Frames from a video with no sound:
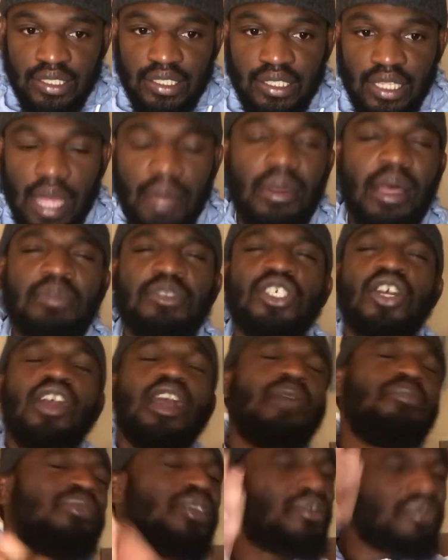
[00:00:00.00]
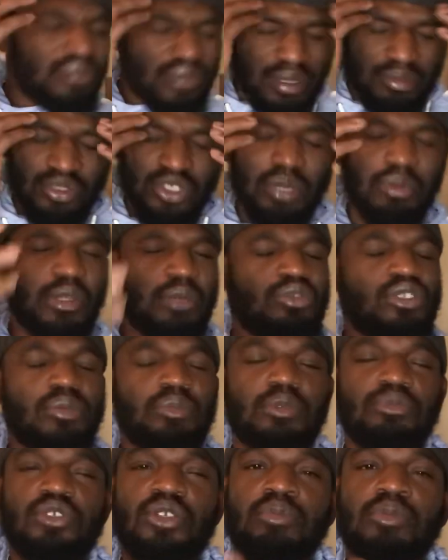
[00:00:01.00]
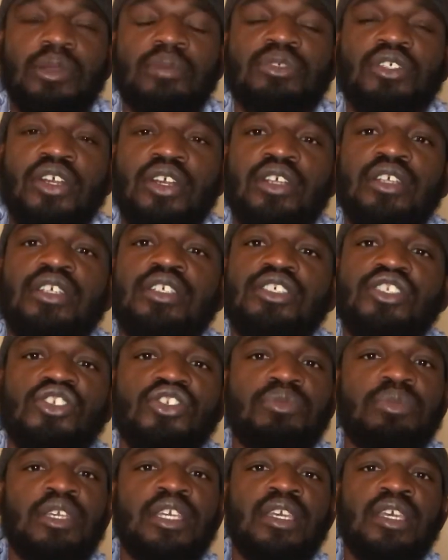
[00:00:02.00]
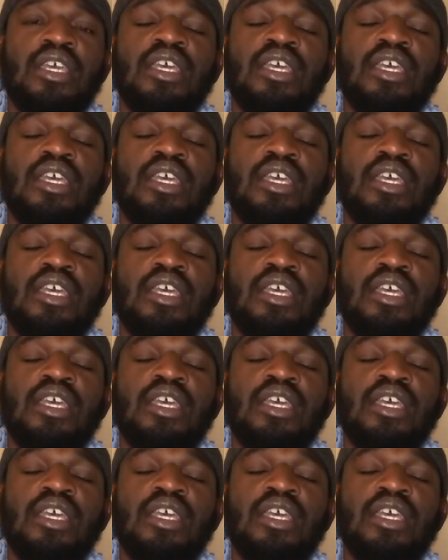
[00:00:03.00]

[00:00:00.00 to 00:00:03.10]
I'm sorry. I'm tripping. I'm sorry. Excuse me.